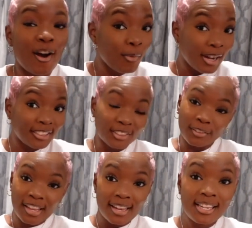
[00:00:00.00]
Alright, so
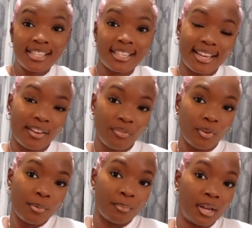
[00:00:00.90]
that is it
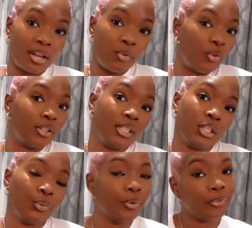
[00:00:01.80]
for me for
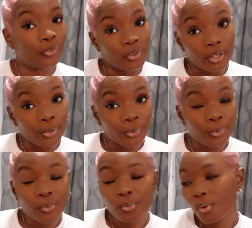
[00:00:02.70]
this
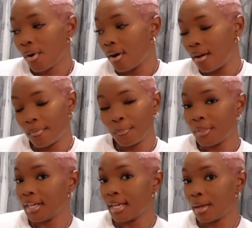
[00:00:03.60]
review on
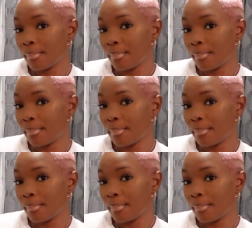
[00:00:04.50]
the